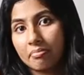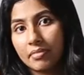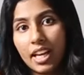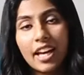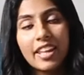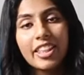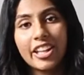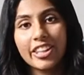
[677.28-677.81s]

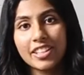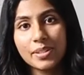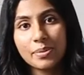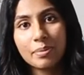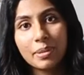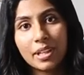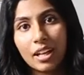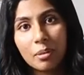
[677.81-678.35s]
I thought this
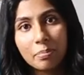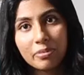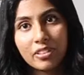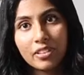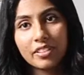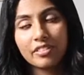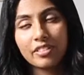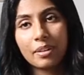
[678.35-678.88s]
would be
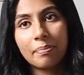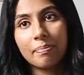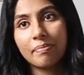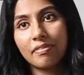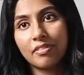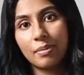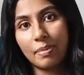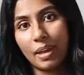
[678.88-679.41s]
helpful
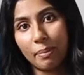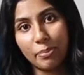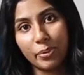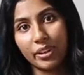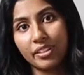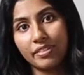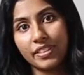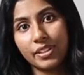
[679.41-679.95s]
from that
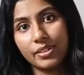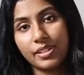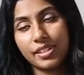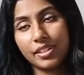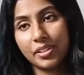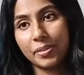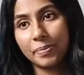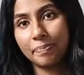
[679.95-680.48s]
point of view.
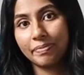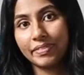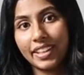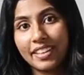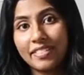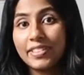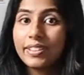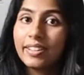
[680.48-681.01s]
So
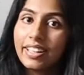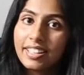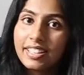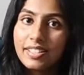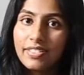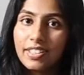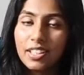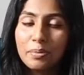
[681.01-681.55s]
if you like
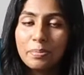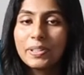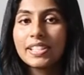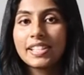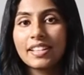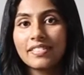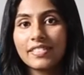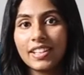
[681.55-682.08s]
this video, please
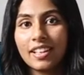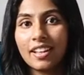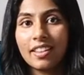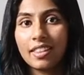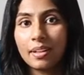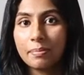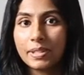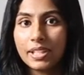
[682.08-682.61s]
give it a
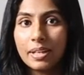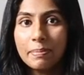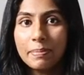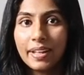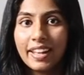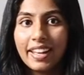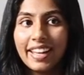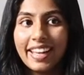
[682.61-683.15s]
thumbs up
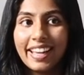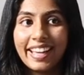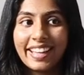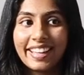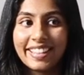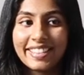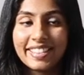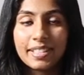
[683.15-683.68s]

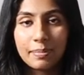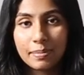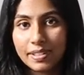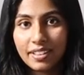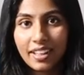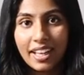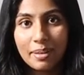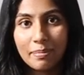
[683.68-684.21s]
and
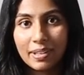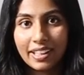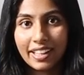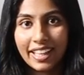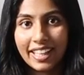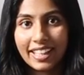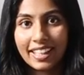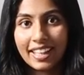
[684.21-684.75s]
subscribe and
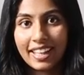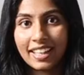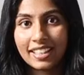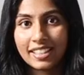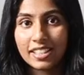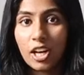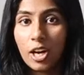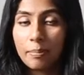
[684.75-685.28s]
like
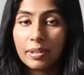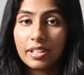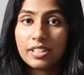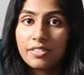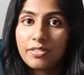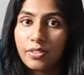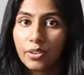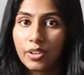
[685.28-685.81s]
and
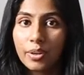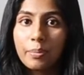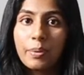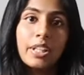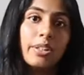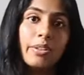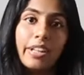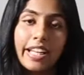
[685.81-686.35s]
comment for
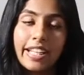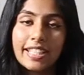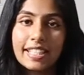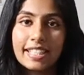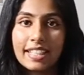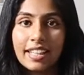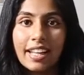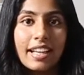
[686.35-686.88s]
what you'd like to
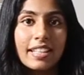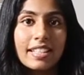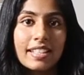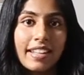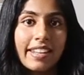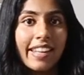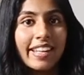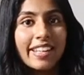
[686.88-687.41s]
see next.
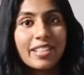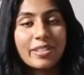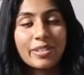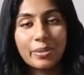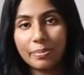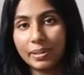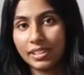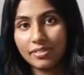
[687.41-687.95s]
Thank you
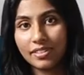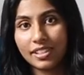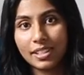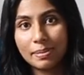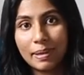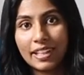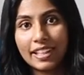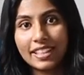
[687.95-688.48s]
so much for
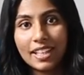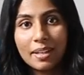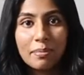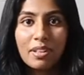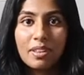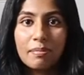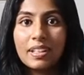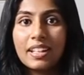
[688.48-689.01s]
spending time
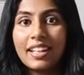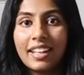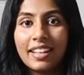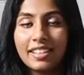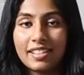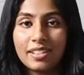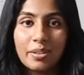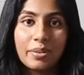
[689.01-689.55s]
with me,
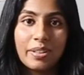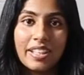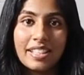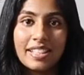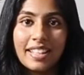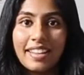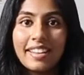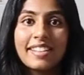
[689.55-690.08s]
and as
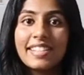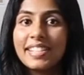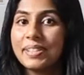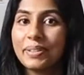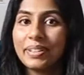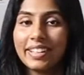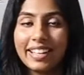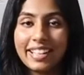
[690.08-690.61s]
always, see you
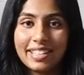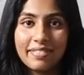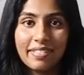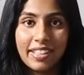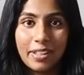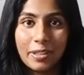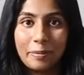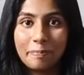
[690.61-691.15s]
in the next
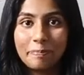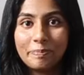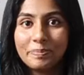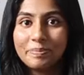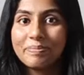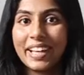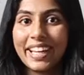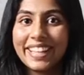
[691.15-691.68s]
video.
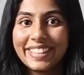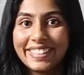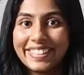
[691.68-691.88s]
Bye.